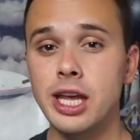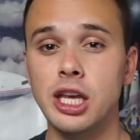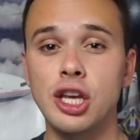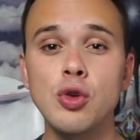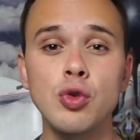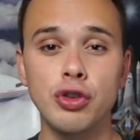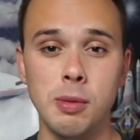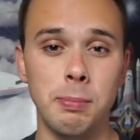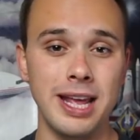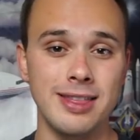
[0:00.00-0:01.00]
huge
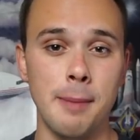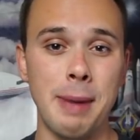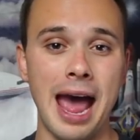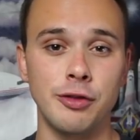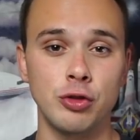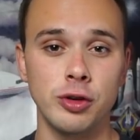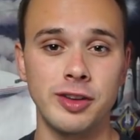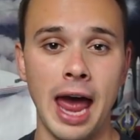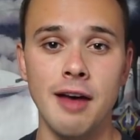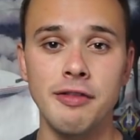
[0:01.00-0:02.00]
complaint that passengers
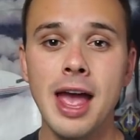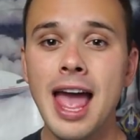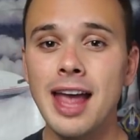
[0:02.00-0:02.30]
have